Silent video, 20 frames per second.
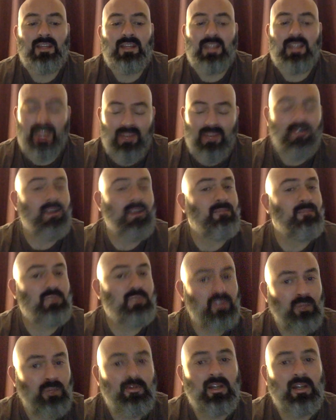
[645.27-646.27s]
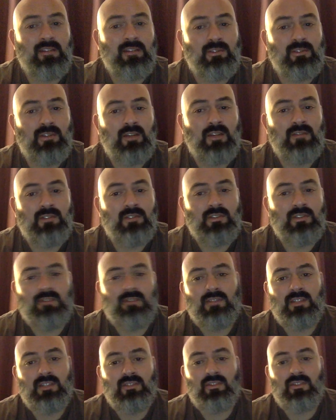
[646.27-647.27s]
Again, I am so proud to have
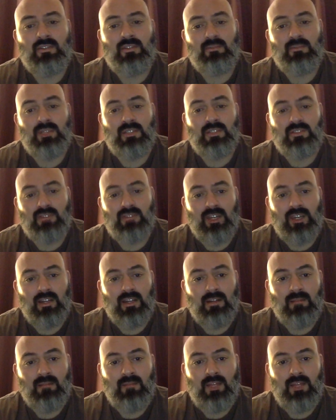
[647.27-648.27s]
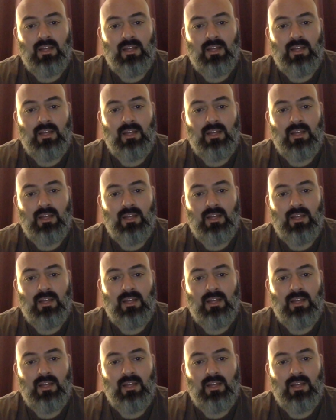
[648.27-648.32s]
served as your administrator.